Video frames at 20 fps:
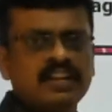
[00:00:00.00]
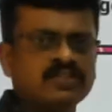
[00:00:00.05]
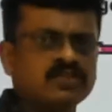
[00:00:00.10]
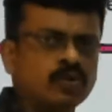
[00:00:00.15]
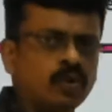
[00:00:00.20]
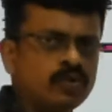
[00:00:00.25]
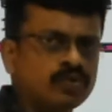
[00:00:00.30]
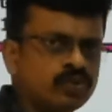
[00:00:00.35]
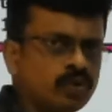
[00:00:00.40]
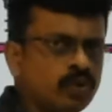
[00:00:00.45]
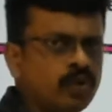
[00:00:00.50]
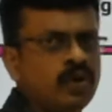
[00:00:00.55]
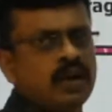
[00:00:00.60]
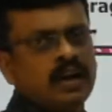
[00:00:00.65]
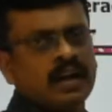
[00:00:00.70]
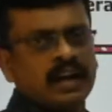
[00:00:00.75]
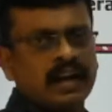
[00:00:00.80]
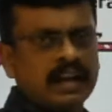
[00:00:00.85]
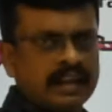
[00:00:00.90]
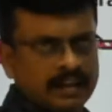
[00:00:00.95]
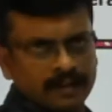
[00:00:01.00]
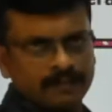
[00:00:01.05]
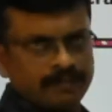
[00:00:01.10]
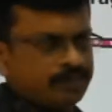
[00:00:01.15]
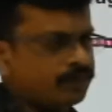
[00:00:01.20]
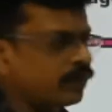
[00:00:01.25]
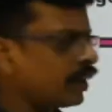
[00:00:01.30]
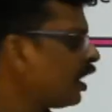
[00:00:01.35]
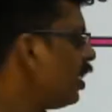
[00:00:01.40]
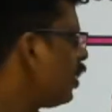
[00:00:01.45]
is also clear.
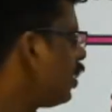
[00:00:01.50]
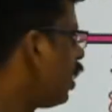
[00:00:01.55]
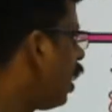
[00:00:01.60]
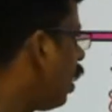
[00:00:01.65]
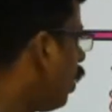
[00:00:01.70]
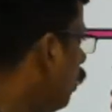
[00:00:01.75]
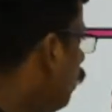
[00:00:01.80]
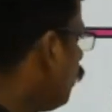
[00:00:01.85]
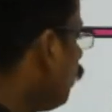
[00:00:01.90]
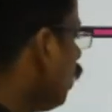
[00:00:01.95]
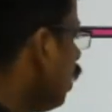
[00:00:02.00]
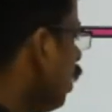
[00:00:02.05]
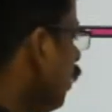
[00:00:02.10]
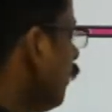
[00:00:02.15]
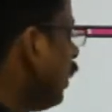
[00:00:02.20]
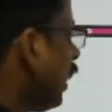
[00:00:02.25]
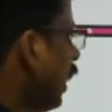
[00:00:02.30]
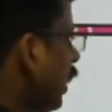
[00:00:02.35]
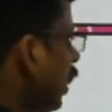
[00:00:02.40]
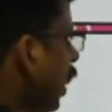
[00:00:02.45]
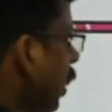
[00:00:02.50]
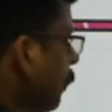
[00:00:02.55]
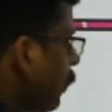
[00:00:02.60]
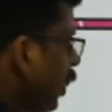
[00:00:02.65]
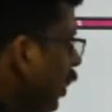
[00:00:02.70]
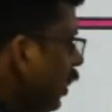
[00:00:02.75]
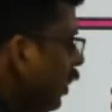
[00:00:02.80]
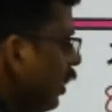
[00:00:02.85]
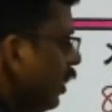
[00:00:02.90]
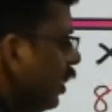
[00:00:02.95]
Now we can
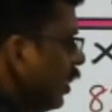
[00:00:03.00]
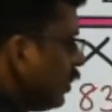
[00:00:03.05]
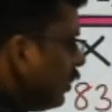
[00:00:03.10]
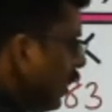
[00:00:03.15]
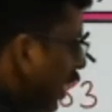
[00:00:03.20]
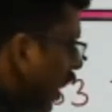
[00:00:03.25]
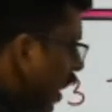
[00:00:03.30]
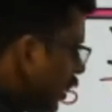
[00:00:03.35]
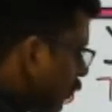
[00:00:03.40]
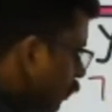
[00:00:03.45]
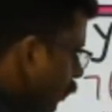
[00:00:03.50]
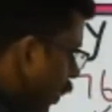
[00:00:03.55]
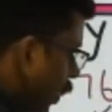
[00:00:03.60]
apply that